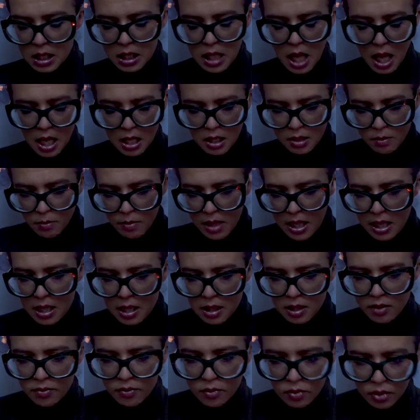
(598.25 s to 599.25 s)
that is making
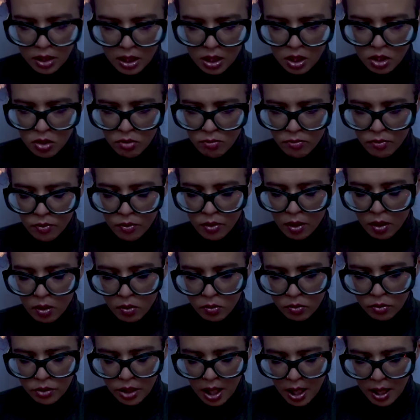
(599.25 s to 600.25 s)
the foundation for a
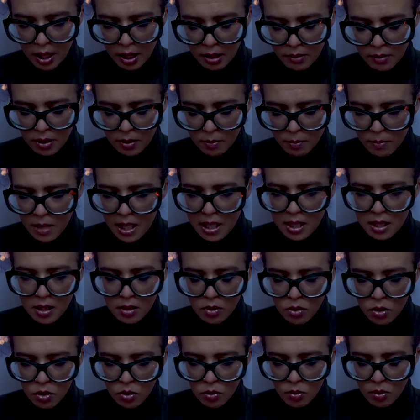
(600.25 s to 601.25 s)
long time, that making
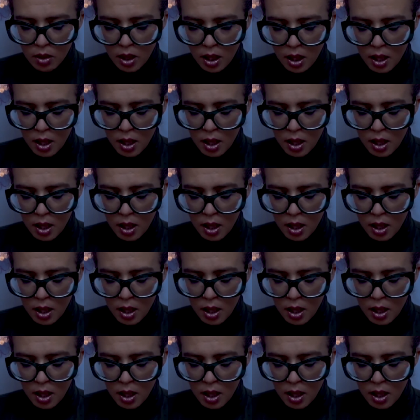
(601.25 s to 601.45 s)
you